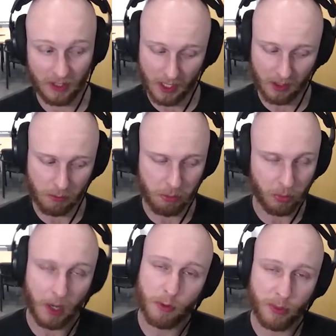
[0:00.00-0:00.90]
and
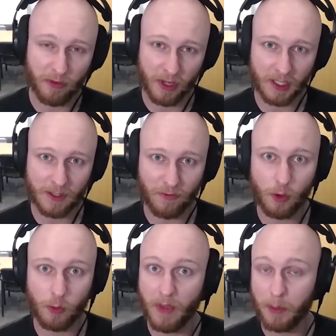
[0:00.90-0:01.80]
probably for the next
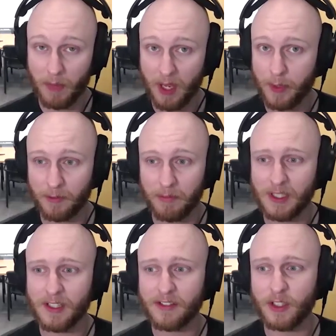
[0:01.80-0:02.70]
few and maybe
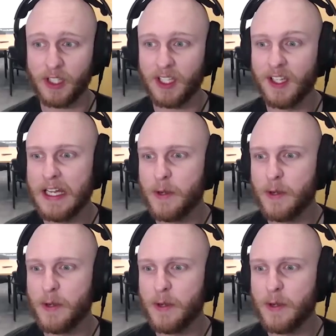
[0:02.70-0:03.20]
indefinitely,